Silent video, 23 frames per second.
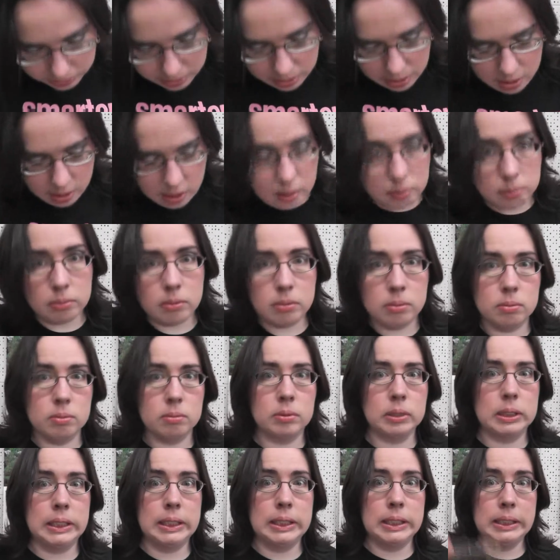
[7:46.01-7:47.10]
Um,
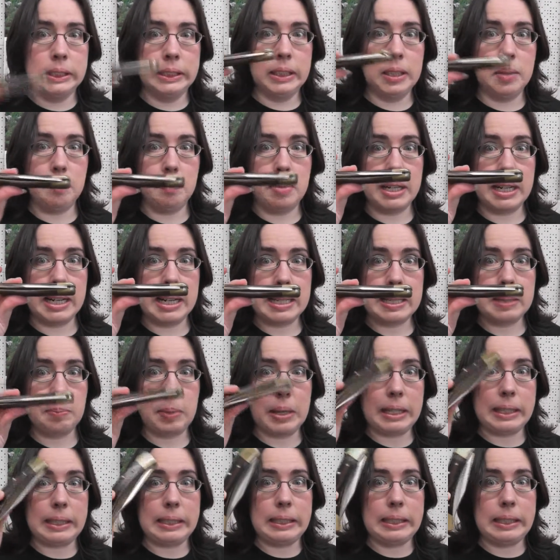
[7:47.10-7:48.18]
big ass
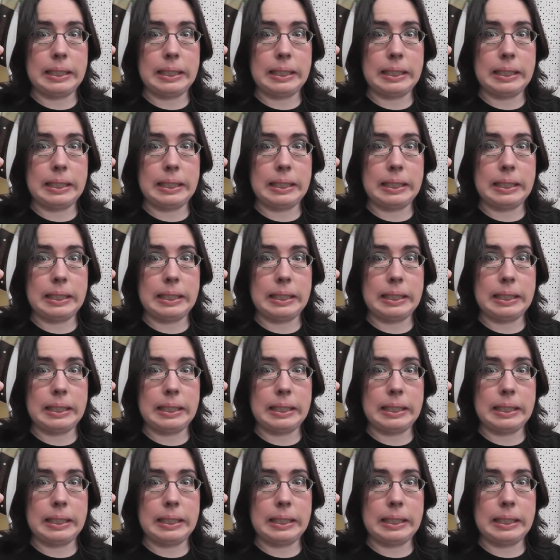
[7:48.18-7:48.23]
pocket